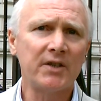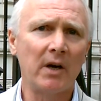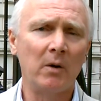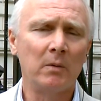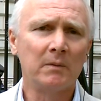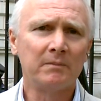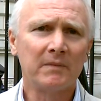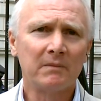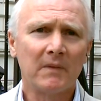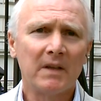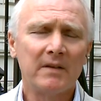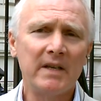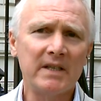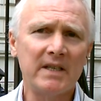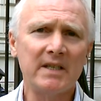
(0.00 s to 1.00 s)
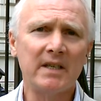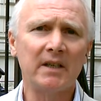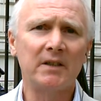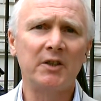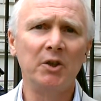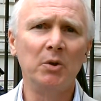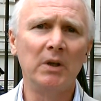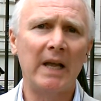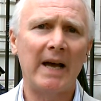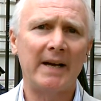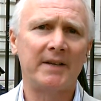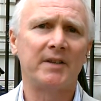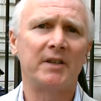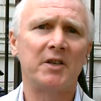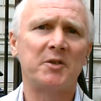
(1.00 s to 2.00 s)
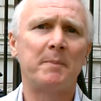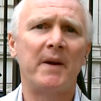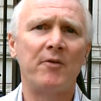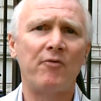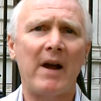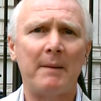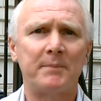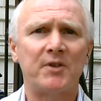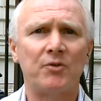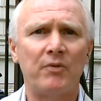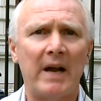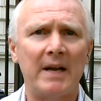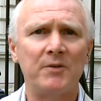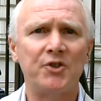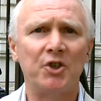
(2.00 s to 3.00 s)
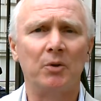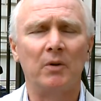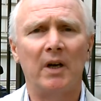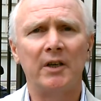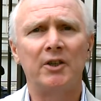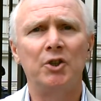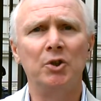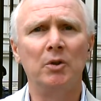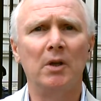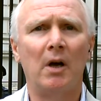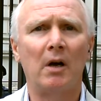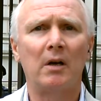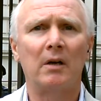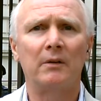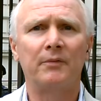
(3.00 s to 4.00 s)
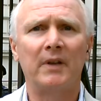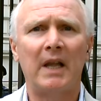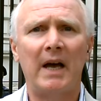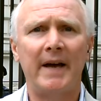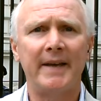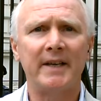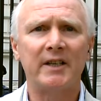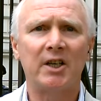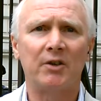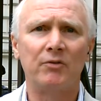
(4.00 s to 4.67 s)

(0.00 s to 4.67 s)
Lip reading: So, this is a gulag that has been wrapped around a gulag of lying,